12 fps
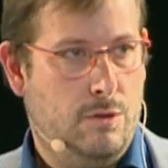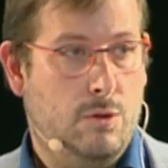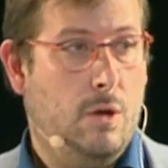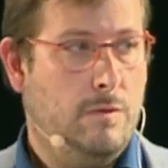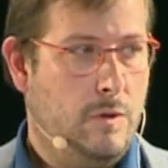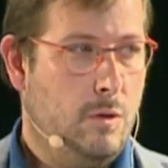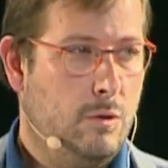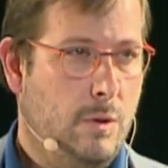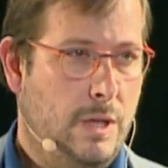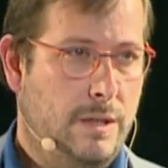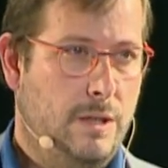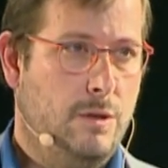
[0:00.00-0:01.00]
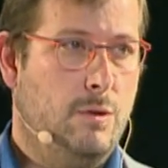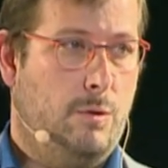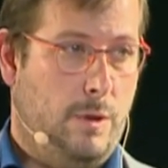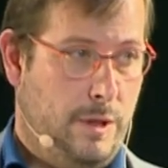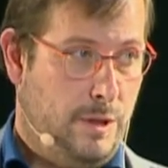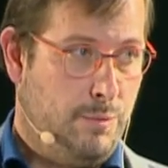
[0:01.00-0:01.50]
the overall quality, your
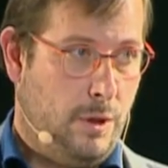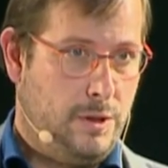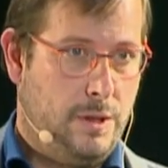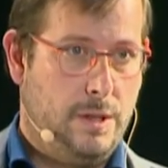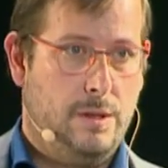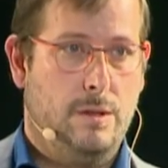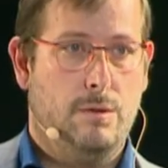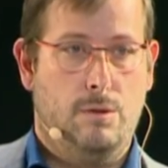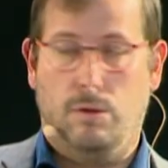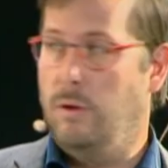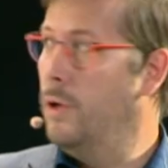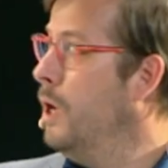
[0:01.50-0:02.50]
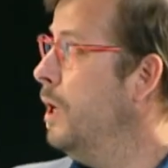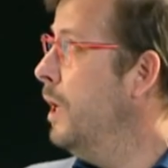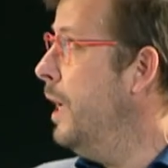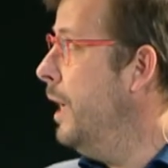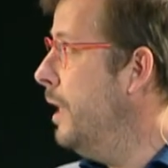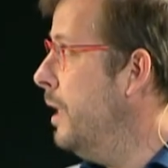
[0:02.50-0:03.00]
quality process, your,
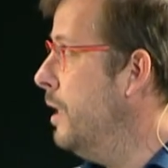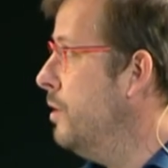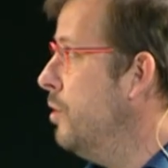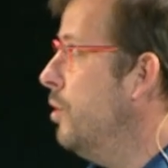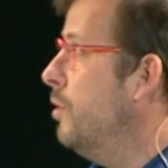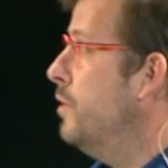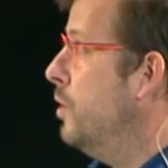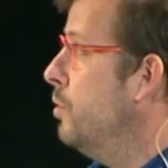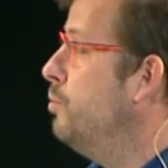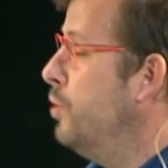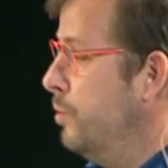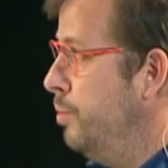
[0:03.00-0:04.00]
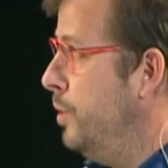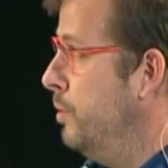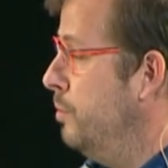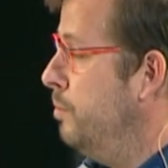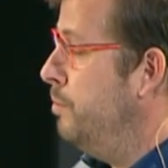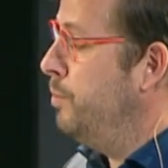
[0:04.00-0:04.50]
and, and the overall
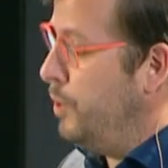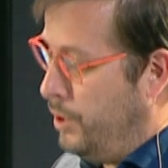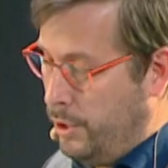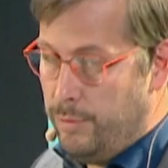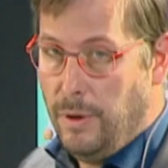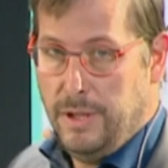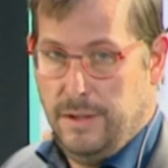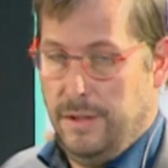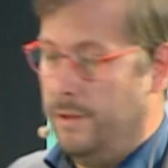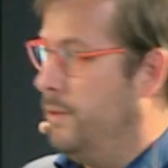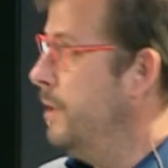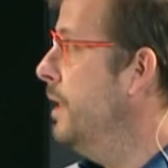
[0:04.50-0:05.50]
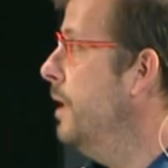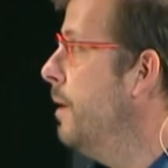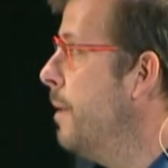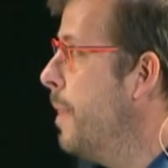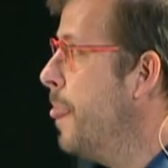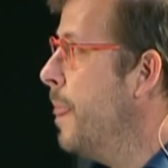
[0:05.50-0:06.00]
product quality, sorry.
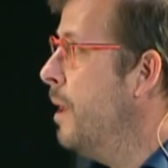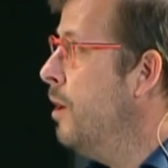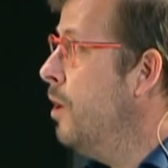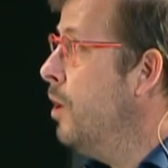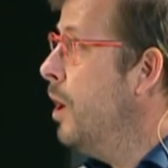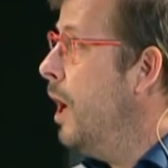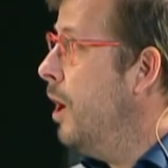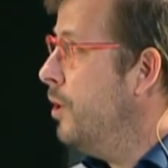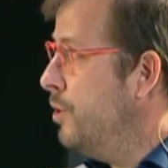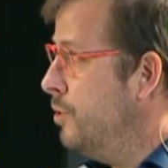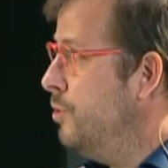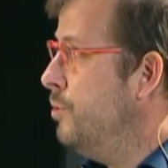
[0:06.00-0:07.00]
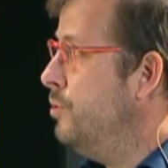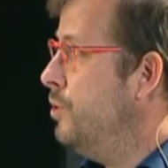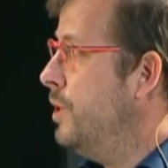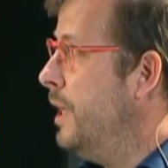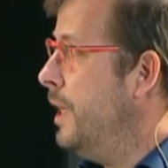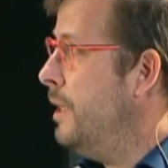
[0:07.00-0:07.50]
All you do
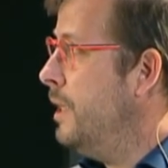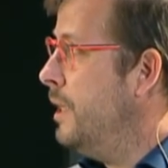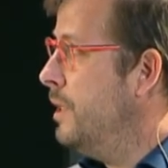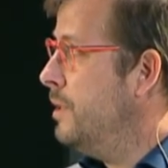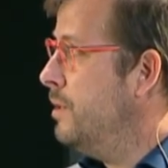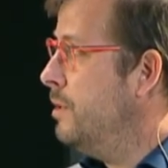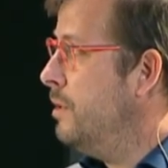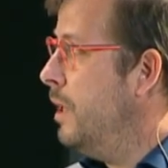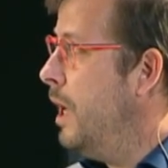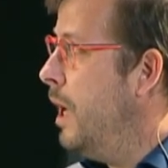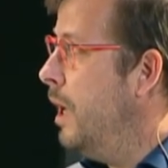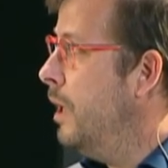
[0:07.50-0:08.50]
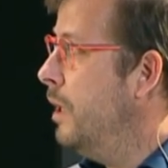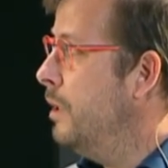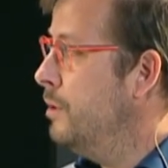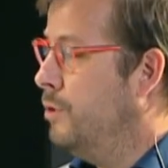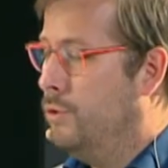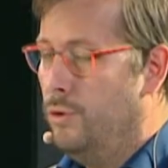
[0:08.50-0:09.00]
today is uh,
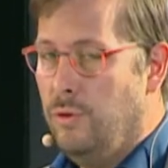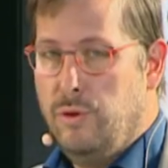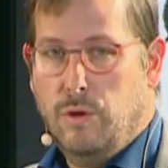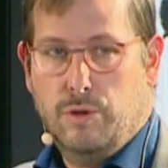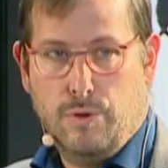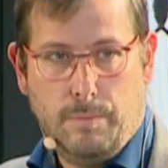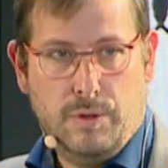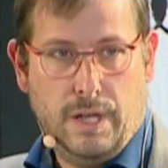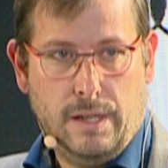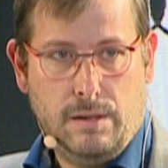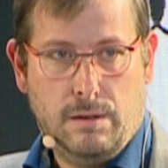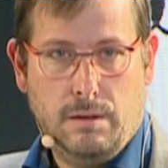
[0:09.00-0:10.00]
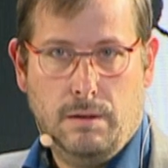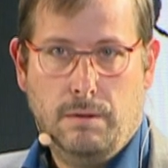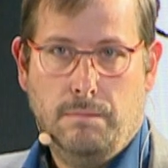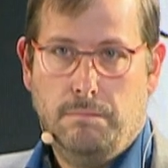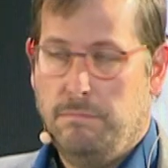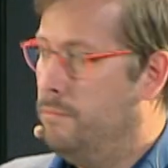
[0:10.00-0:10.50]
you do your drop test
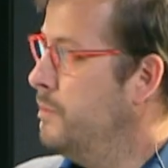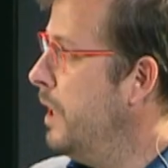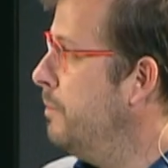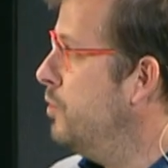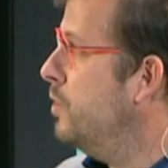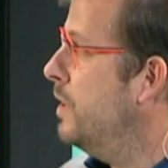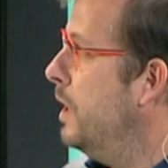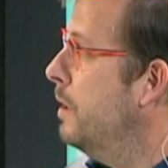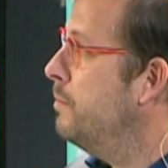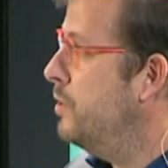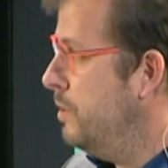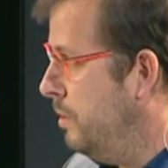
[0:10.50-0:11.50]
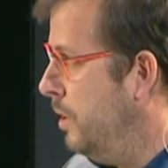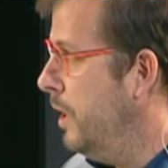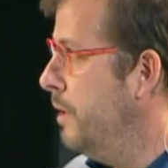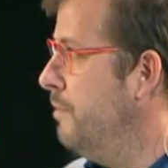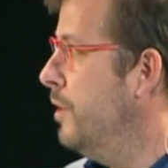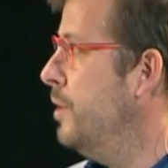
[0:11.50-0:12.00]
time to time,
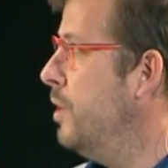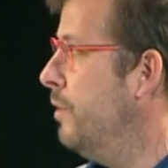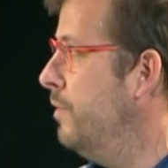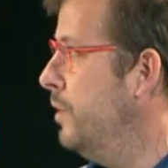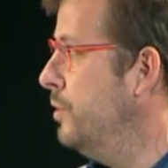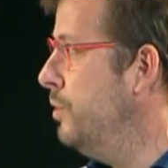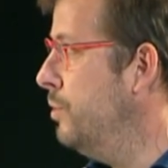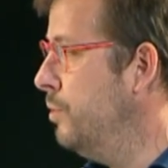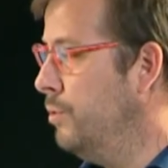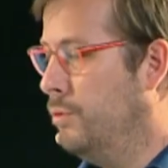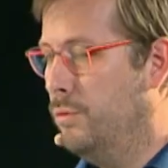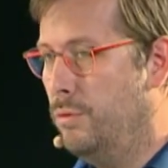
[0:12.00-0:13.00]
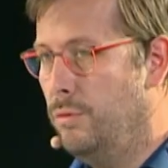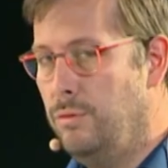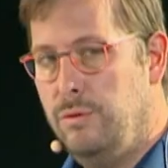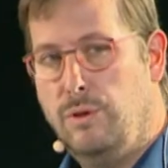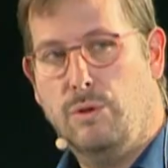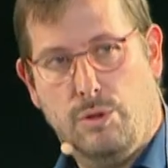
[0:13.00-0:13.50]
and very often you,
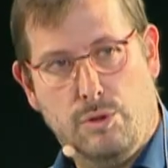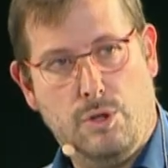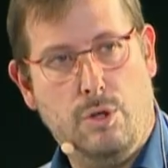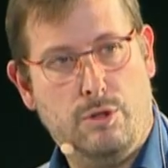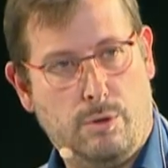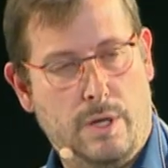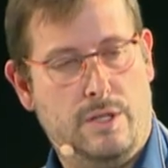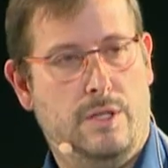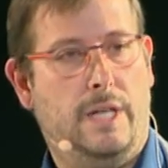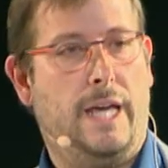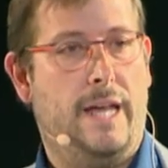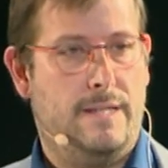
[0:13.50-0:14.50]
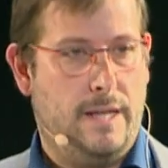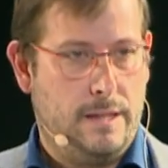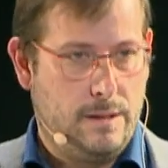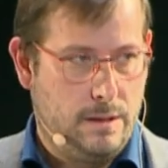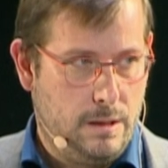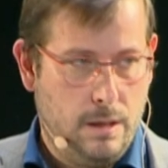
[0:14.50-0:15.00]
you use ultrasonic
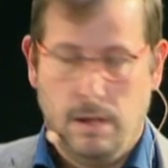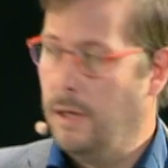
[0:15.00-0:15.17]
headsets,